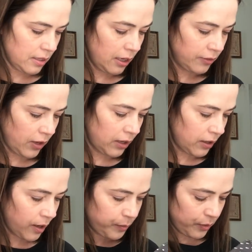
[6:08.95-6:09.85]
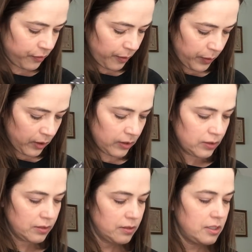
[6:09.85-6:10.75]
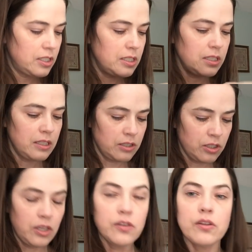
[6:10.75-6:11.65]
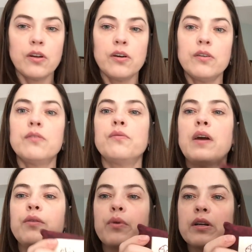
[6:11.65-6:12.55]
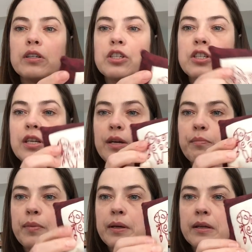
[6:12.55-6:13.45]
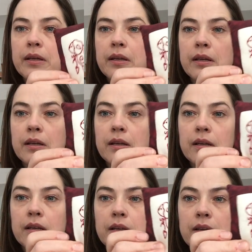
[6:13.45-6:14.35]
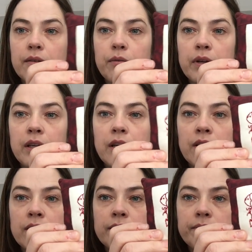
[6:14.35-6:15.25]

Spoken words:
I've got a couple from her. She did this cute little red work sheep one year.